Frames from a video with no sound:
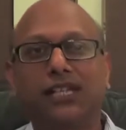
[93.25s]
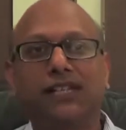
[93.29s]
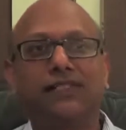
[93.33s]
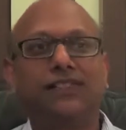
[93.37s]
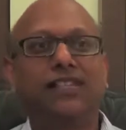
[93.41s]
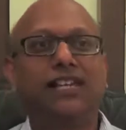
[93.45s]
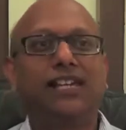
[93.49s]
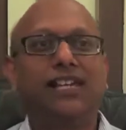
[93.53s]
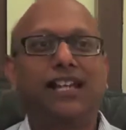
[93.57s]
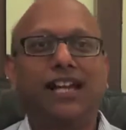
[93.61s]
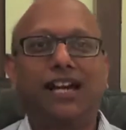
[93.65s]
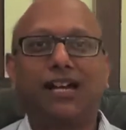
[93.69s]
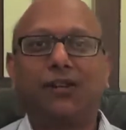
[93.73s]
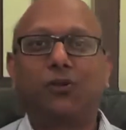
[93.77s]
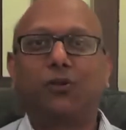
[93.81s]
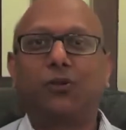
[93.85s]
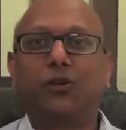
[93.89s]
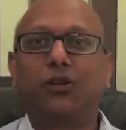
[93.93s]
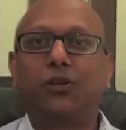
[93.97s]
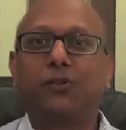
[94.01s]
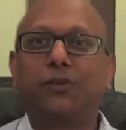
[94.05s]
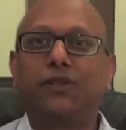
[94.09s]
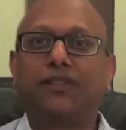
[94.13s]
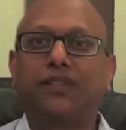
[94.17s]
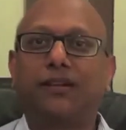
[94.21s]
There are
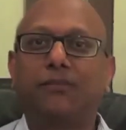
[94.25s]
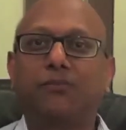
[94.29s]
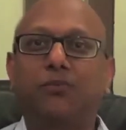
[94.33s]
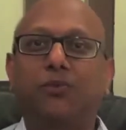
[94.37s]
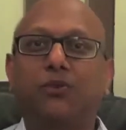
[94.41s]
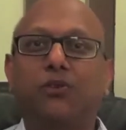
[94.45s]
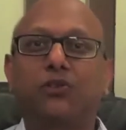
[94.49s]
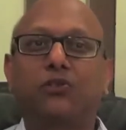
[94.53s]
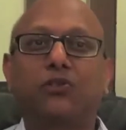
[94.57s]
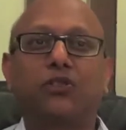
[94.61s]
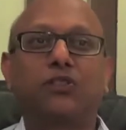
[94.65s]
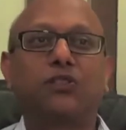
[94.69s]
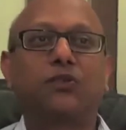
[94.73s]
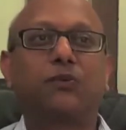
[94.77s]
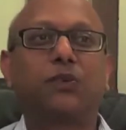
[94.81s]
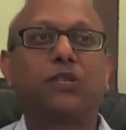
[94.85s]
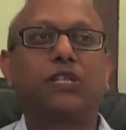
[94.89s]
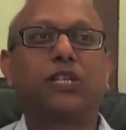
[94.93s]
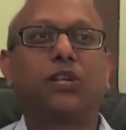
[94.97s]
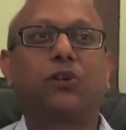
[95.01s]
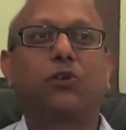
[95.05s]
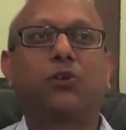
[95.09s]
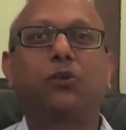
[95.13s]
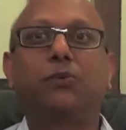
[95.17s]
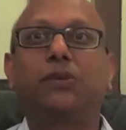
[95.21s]
going to be some questions which
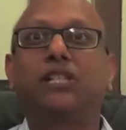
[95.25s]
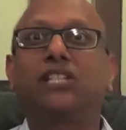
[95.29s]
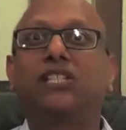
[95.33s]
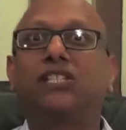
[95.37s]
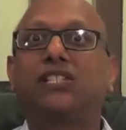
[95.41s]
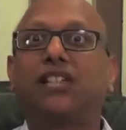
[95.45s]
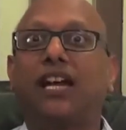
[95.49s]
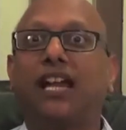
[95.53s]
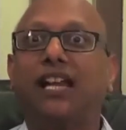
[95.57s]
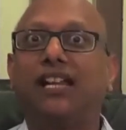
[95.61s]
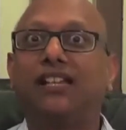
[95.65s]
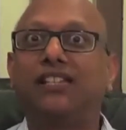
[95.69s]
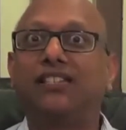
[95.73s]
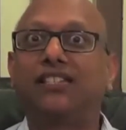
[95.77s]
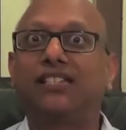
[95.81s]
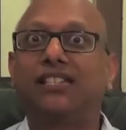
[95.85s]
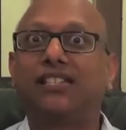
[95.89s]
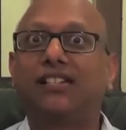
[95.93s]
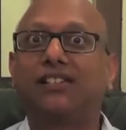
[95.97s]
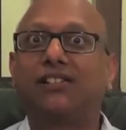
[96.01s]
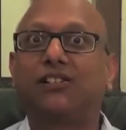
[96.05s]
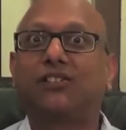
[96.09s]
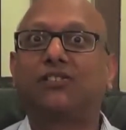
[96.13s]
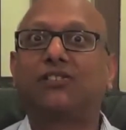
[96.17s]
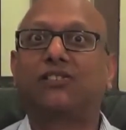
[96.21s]
are going to be
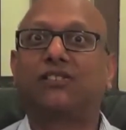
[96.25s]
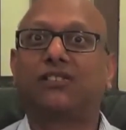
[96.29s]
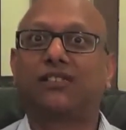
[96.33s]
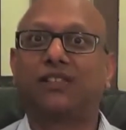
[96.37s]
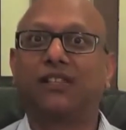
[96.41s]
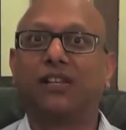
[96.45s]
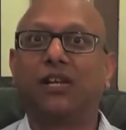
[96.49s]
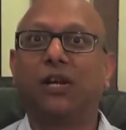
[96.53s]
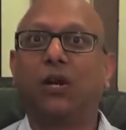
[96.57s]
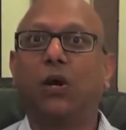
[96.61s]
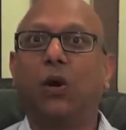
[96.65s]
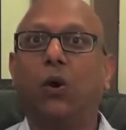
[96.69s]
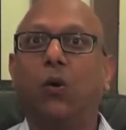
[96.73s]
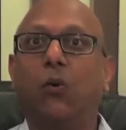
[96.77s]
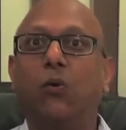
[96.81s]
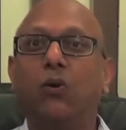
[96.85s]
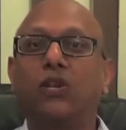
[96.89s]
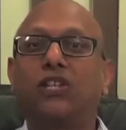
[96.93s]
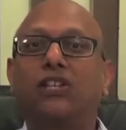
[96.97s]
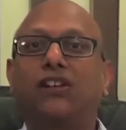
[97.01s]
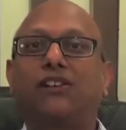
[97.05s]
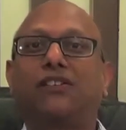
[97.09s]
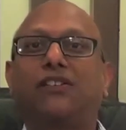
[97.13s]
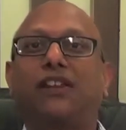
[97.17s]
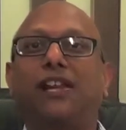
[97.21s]
challengers,
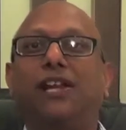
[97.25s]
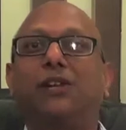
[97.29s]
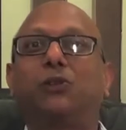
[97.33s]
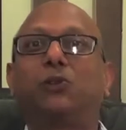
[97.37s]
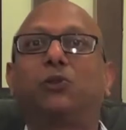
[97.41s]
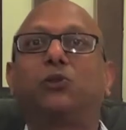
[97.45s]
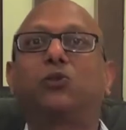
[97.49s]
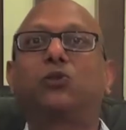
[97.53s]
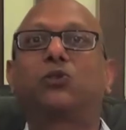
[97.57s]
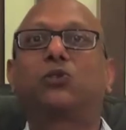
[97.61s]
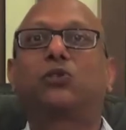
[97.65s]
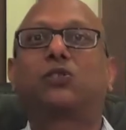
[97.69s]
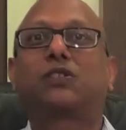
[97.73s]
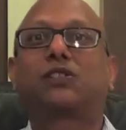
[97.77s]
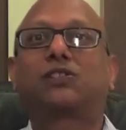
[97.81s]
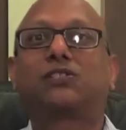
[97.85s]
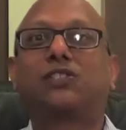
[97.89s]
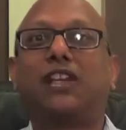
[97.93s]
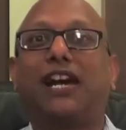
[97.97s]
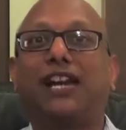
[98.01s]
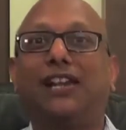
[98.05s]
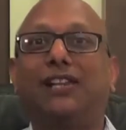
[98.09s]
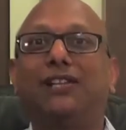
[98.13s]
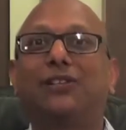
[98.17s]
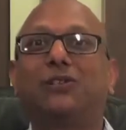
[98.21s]
which are trying to
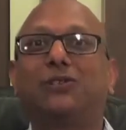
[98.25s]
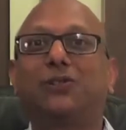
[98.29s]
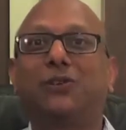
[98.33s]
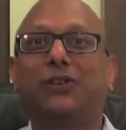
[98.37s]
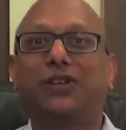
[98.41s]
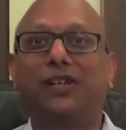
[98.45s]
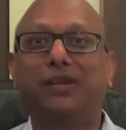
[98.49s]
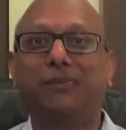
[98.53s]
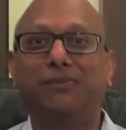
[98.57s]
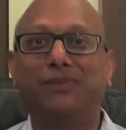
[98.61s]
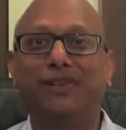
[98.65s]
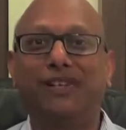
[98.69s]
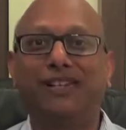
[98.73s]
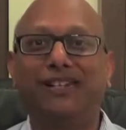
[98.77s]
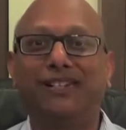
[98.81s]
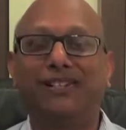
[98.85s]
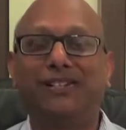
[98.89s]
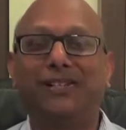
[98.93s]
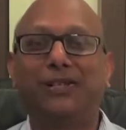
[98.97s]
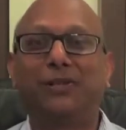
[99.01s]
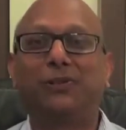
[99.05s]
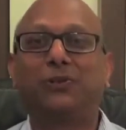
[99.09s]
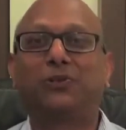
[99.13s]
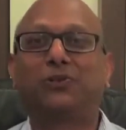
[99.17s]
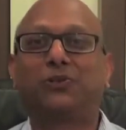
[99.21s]
challenge your
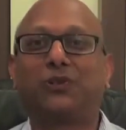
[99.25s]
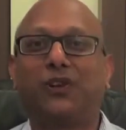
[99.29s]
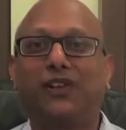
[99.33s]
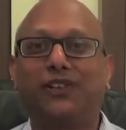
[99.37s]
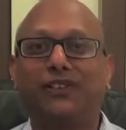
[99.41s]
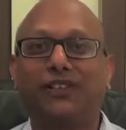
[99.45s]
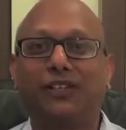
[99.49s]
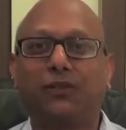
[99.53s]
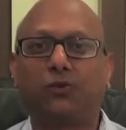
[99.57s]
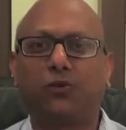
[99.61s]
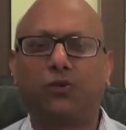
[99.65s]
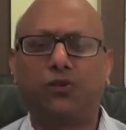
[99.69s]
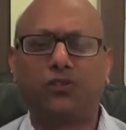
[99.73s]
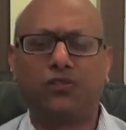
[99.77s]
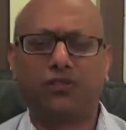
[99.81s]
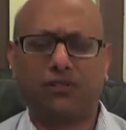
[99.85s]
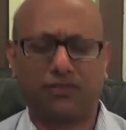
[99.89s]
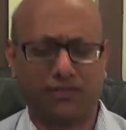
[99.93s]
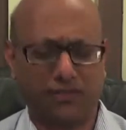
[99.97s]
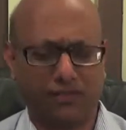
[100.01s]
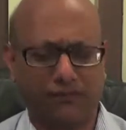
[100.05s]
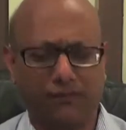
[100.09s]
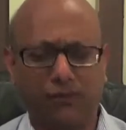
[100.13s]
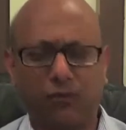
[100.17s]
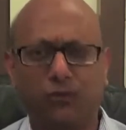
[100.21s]
ability to solve that
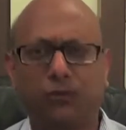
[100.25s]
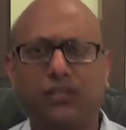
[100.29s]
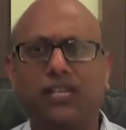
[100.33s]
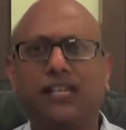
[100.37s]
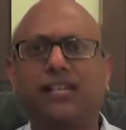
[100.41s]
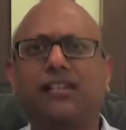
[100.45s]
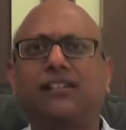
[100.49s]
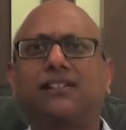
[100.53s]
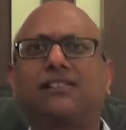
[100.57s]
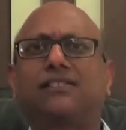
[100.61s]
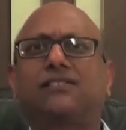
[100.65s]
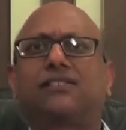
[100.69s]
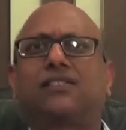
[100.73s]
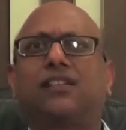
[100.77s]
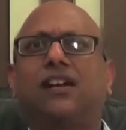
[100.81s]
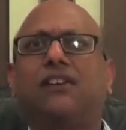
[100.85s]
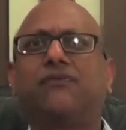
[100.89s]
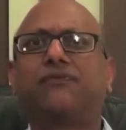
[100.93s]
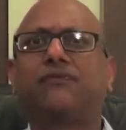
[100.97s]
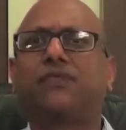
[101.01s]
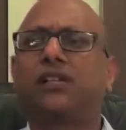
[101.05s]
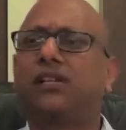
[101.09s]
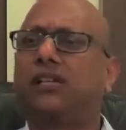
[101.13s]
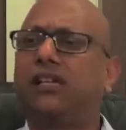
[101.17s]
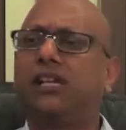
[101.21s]
question. If you think it is
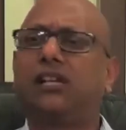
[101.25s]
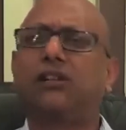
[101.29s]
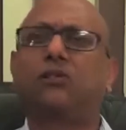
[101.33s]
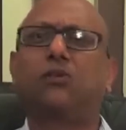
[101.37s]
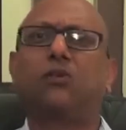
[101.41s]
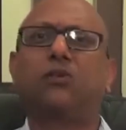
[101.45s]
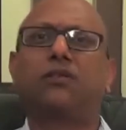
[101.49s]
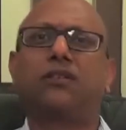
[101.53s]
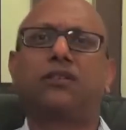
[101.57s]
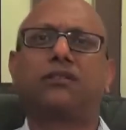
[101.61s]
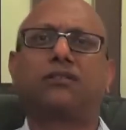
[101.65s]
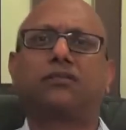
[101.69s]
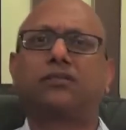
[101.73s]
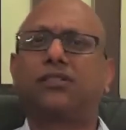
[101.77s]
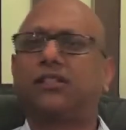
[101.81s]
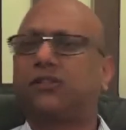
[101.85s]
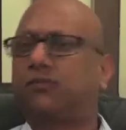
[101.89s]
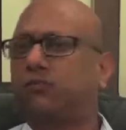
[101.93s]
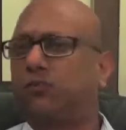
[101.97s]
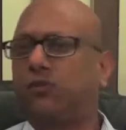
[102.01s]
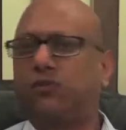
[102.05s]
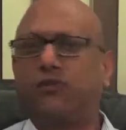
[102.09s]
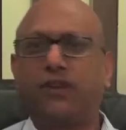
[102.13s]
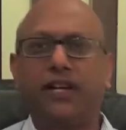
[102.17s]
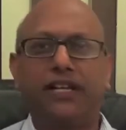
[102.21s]
tough, ignore it.
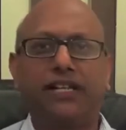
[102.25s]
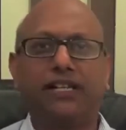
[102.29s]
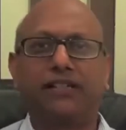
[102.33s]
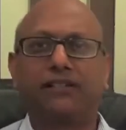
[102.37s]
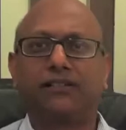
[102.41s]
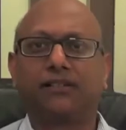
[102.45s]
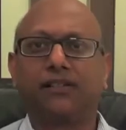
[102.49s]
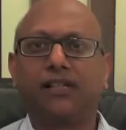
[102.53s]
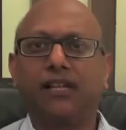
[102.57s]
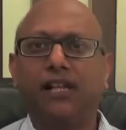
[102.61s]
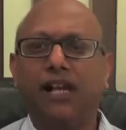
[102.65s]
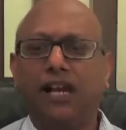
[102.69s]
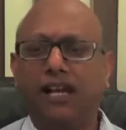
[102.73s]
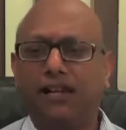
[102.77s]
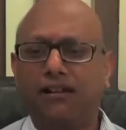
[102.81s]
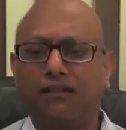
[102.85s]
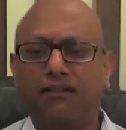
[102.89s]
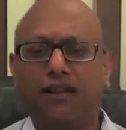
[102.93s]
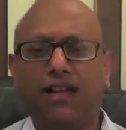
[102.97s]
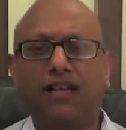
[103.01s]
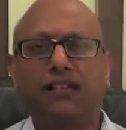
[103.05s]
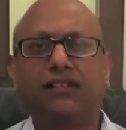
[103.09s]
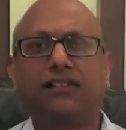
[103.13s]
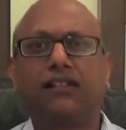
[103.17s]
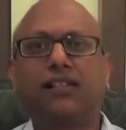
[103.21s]
Just move ahead and
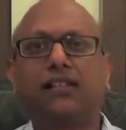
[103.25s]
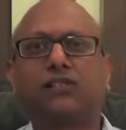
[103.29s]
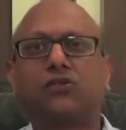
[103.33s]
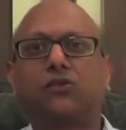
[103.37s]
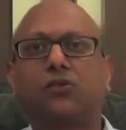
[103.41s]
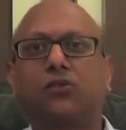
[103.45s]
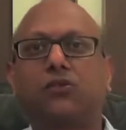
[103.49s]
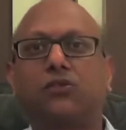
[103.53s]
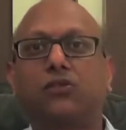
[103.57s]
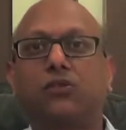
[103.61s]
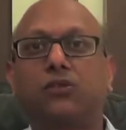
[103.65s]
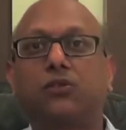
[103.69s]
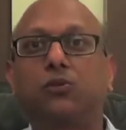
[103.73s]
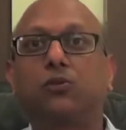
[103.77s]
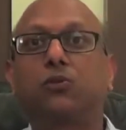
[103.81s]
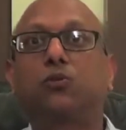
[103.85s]
try the next question.